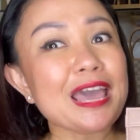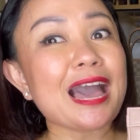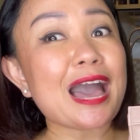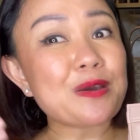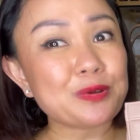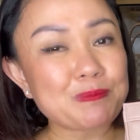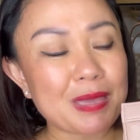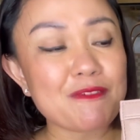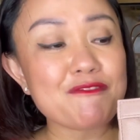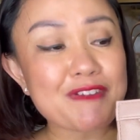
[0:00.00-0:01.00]
I would
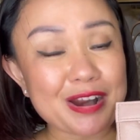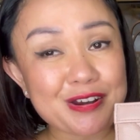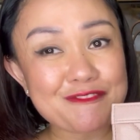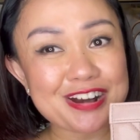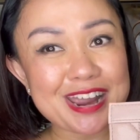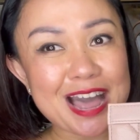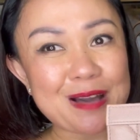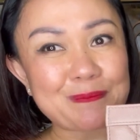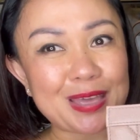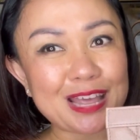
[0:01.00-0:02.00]
be very, very
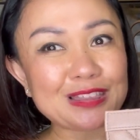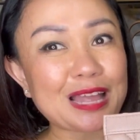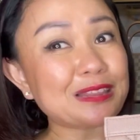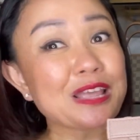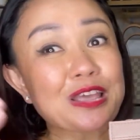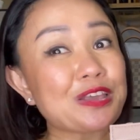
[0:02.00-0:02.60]
happy that,